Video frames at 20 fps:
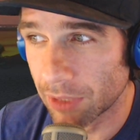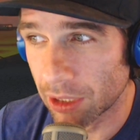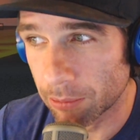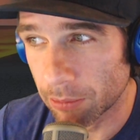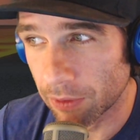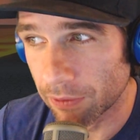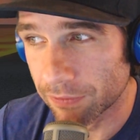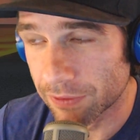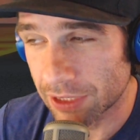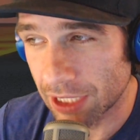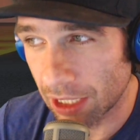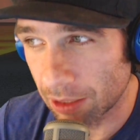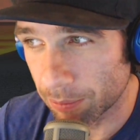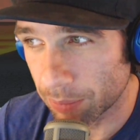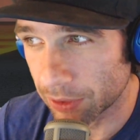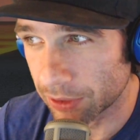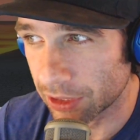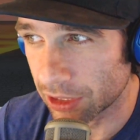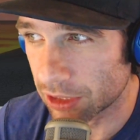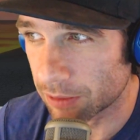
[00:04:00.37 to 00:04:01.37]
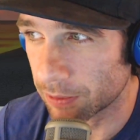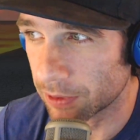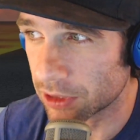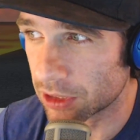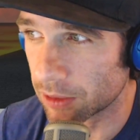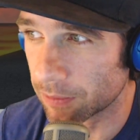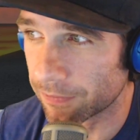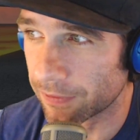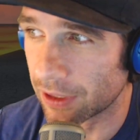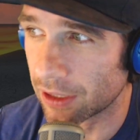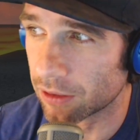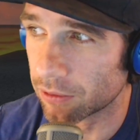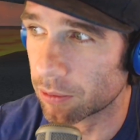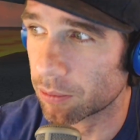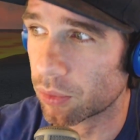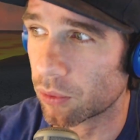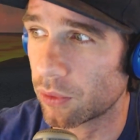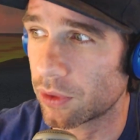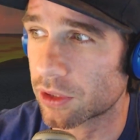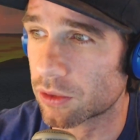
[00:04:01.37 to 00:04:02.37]
a minimum of 10 participants, the
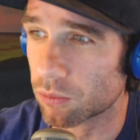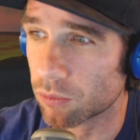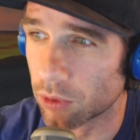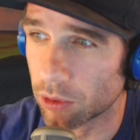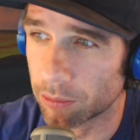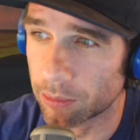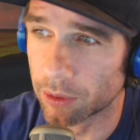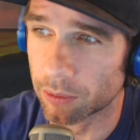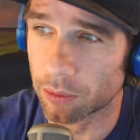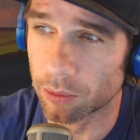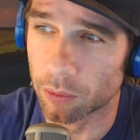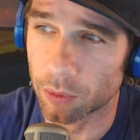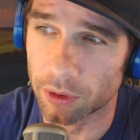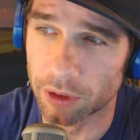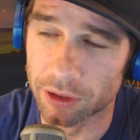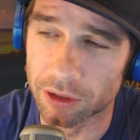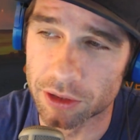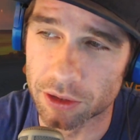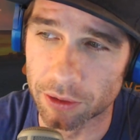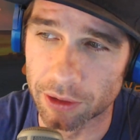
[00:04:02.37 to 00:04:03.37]
following points will be rewarded.